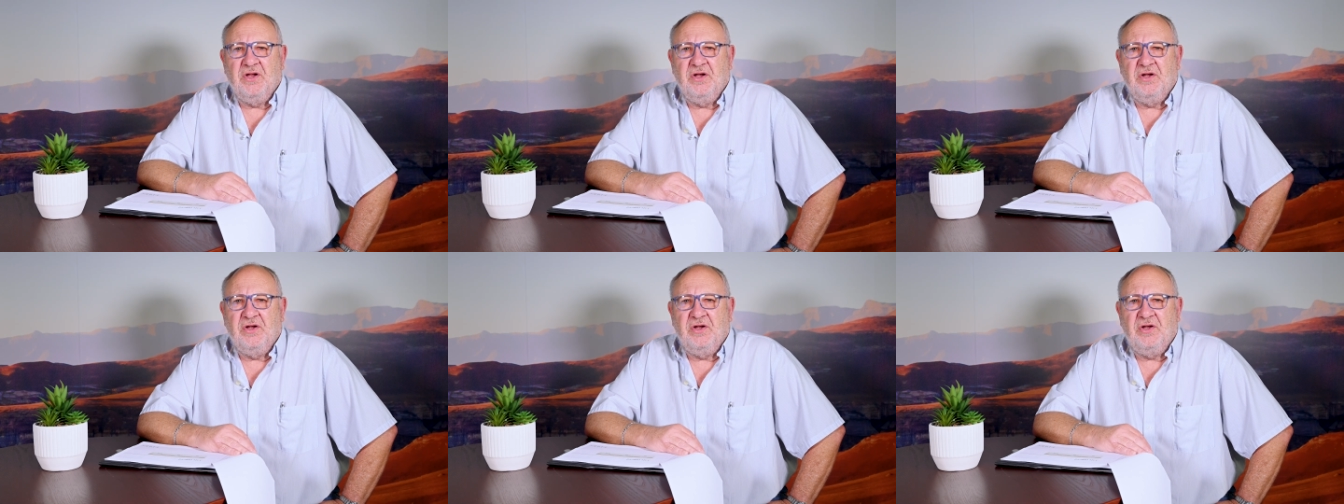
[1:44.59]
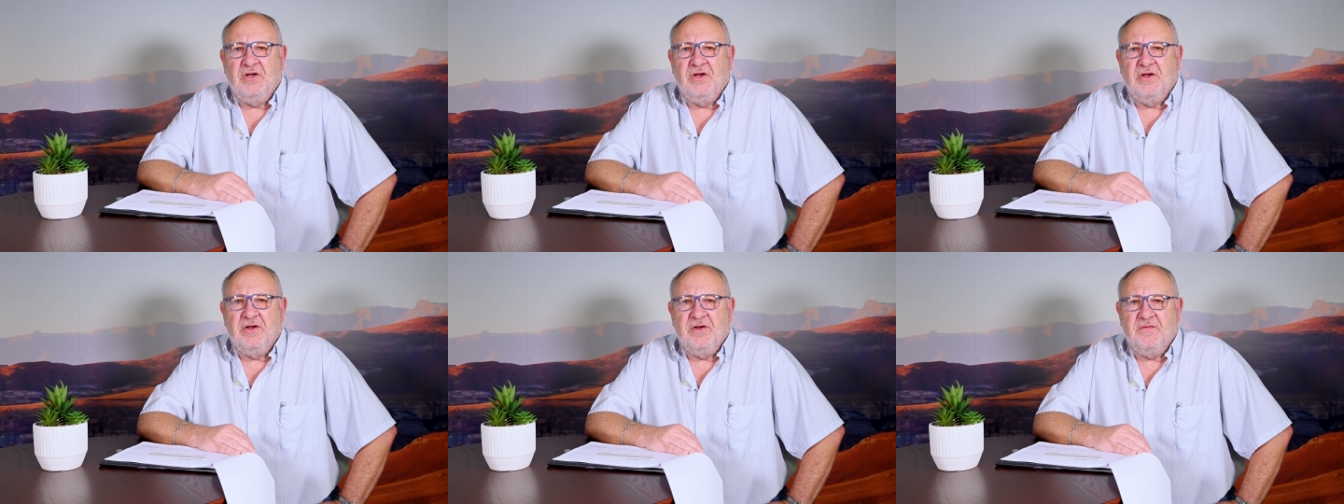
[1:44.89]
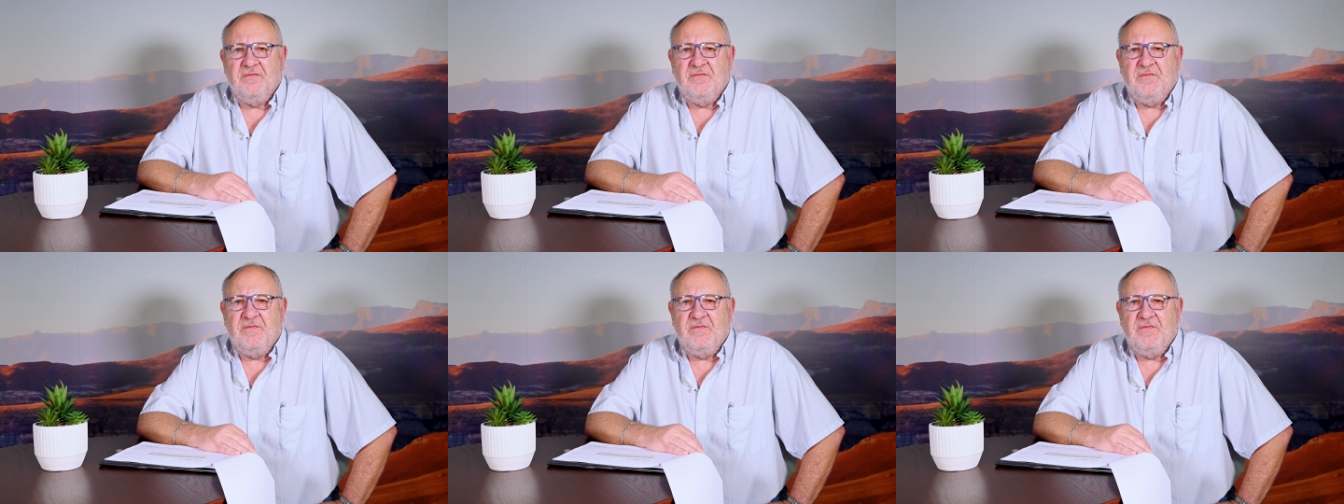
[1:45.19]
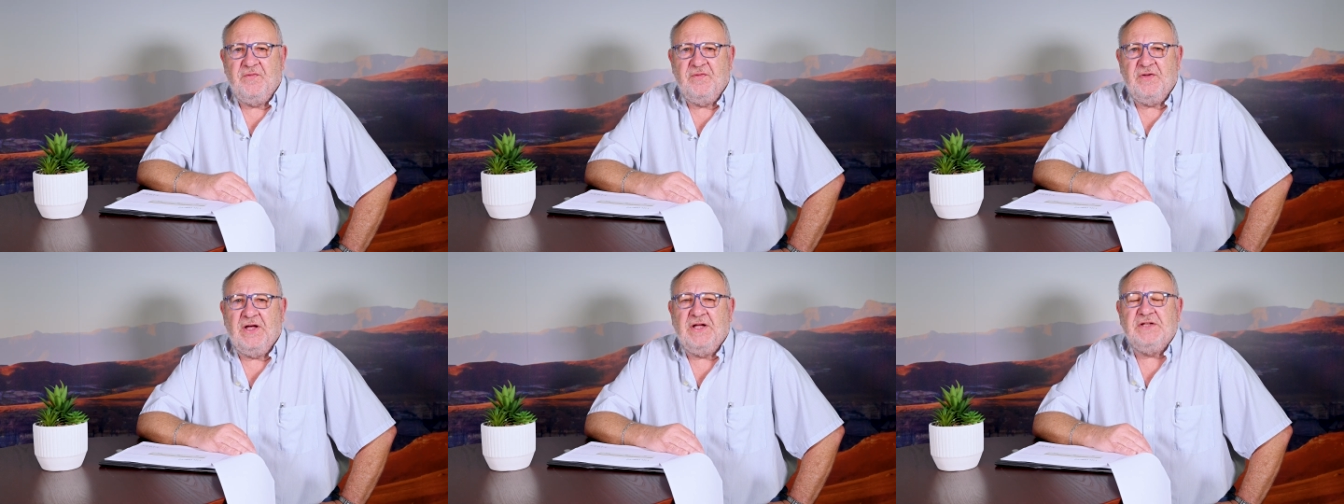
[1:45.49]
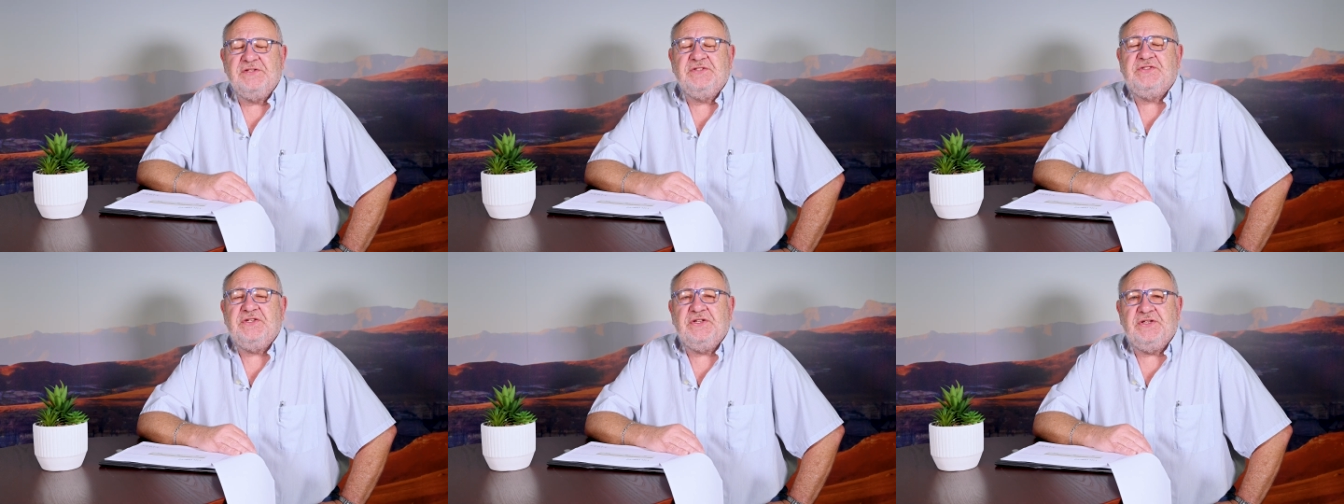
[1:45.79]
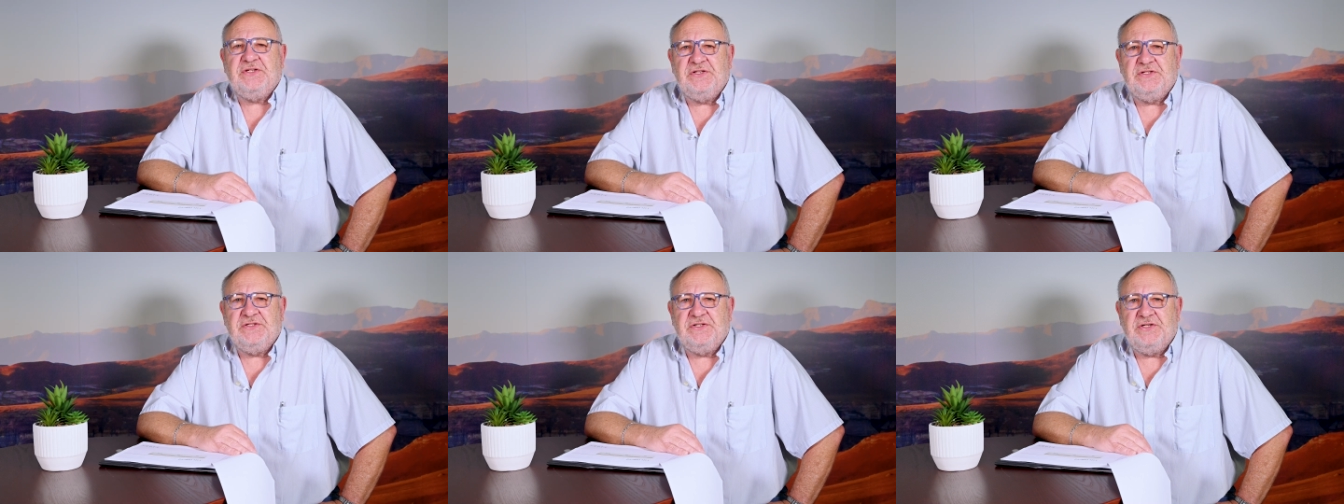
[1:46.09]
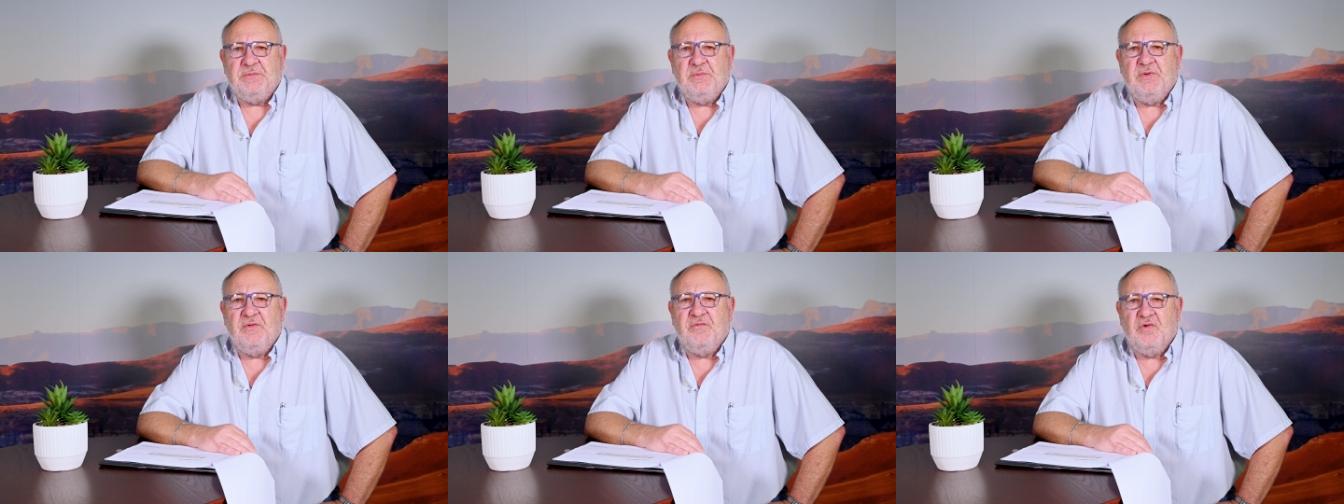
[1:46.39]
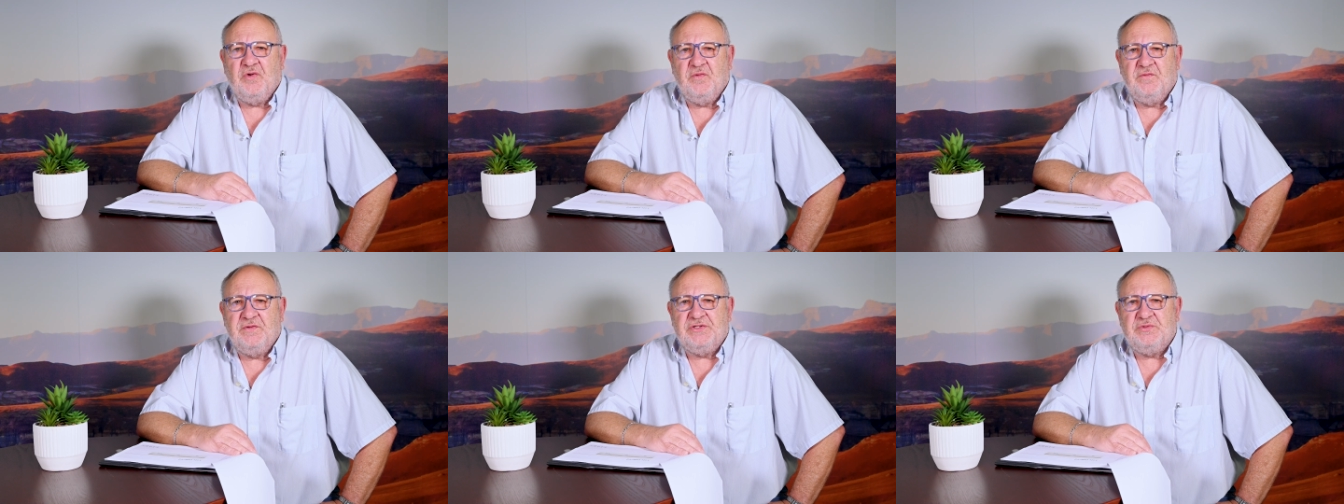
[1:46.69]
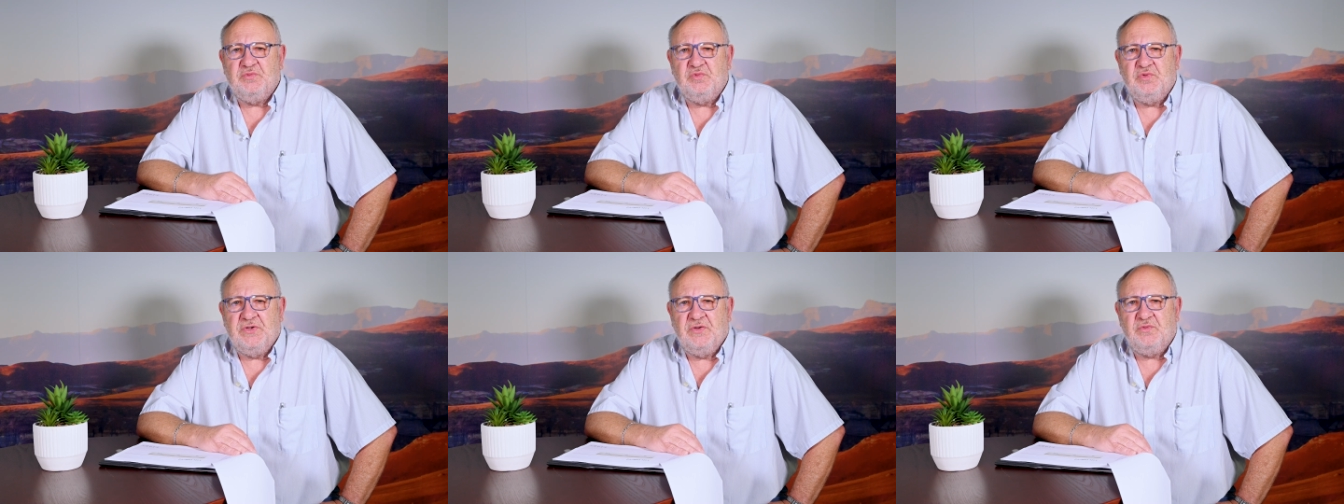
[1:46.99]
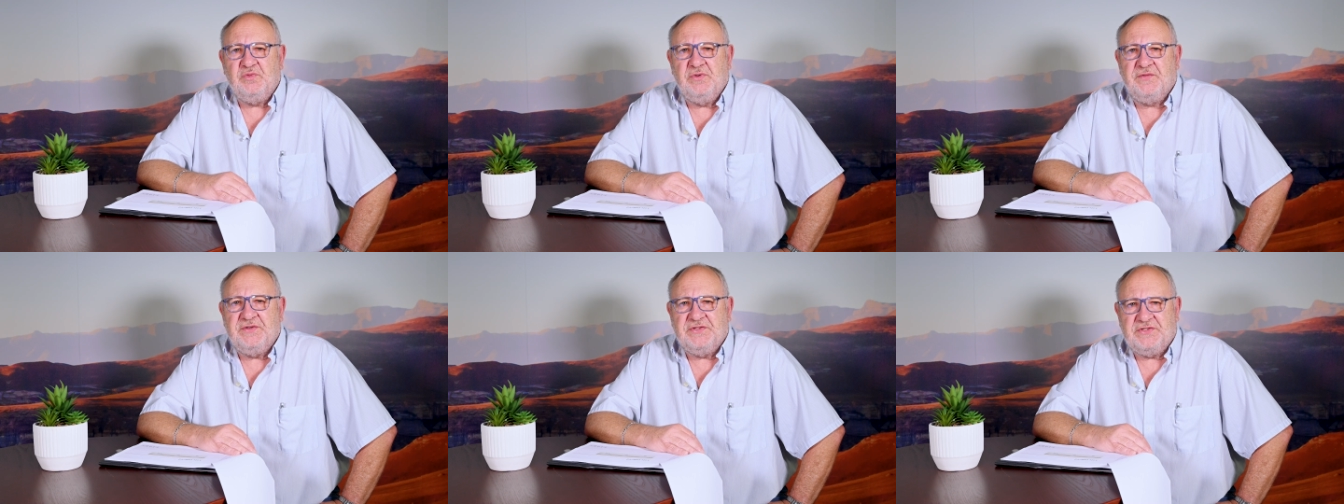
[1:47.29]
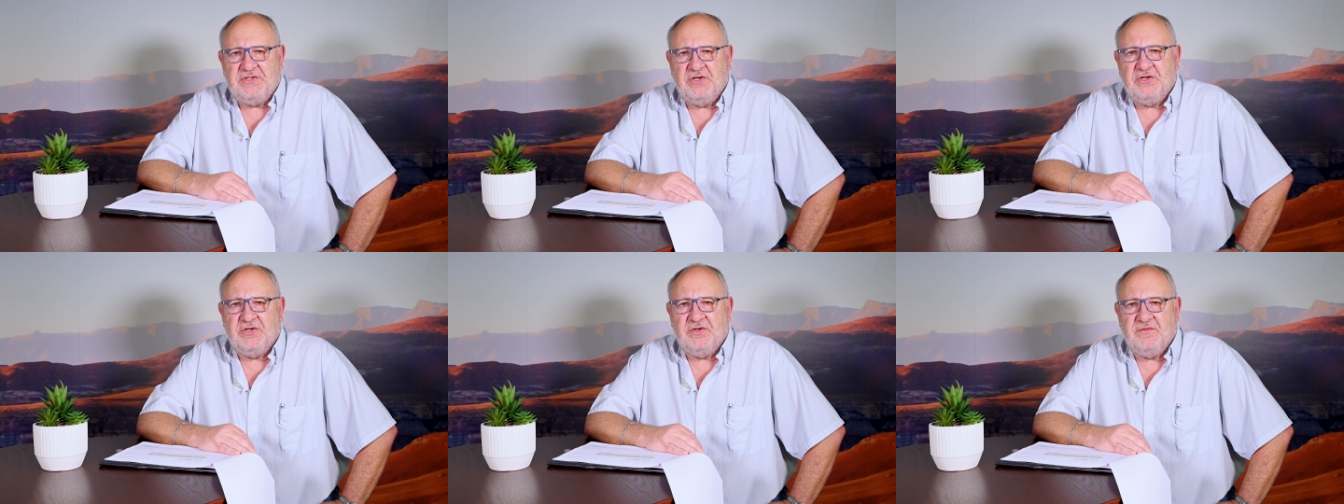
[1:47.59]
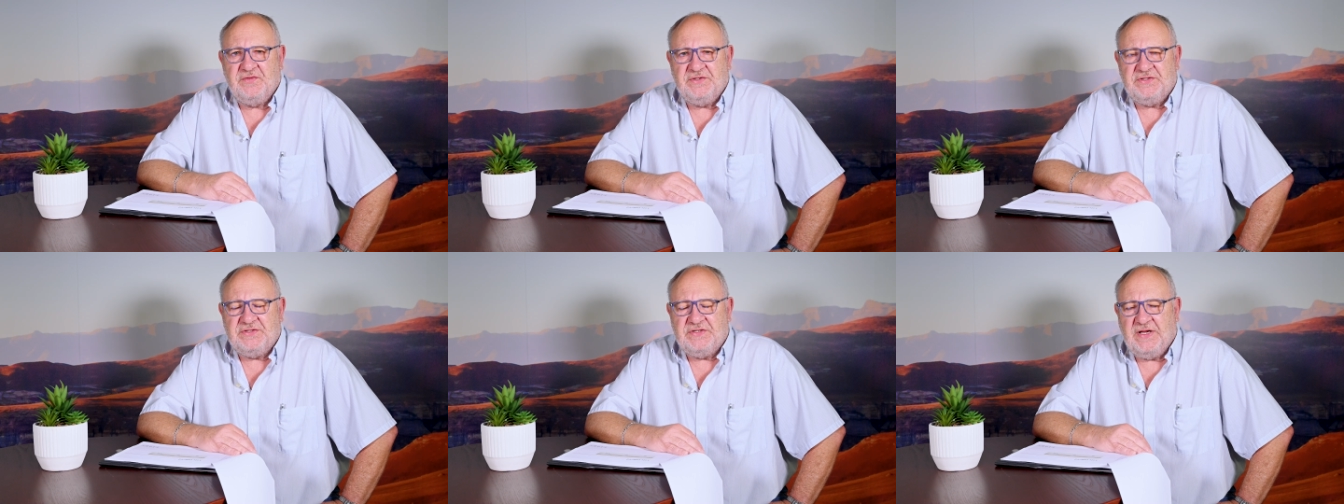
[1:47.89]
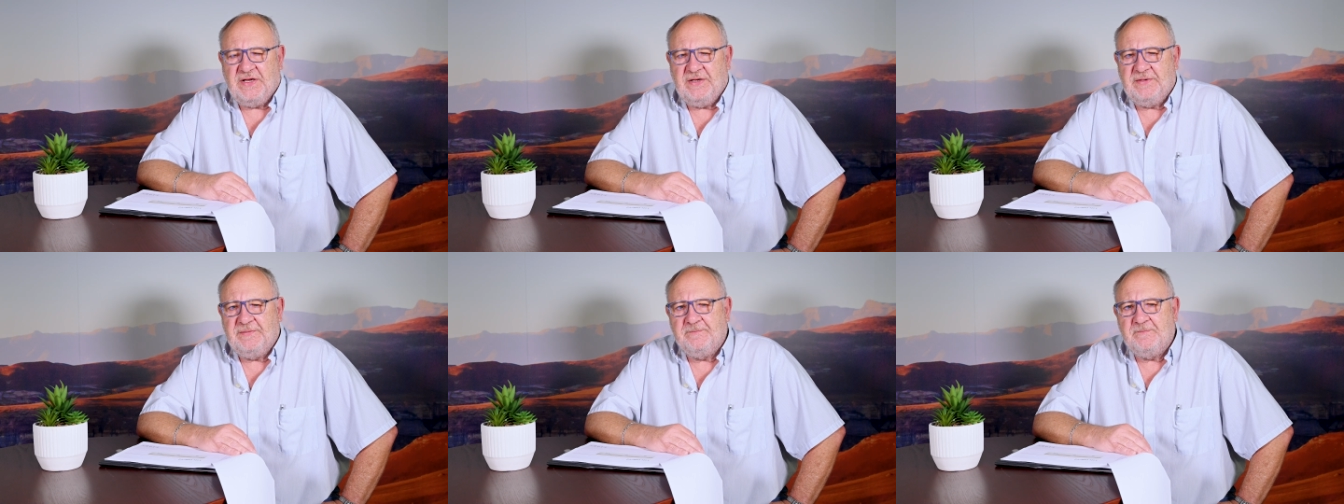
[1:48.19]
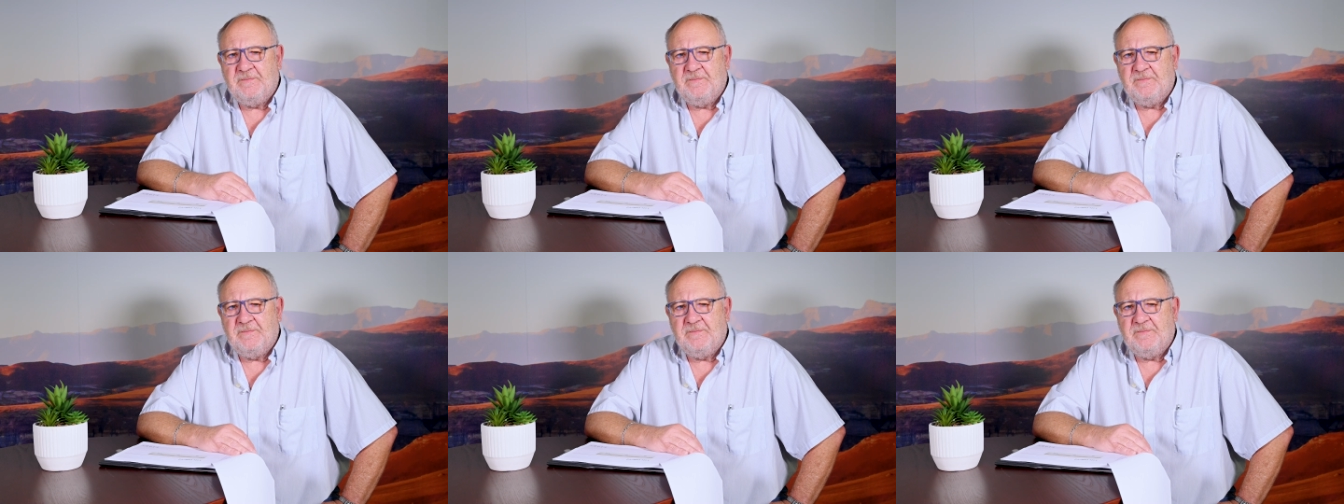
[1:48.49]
lot of uncertainty before with the start of the sale.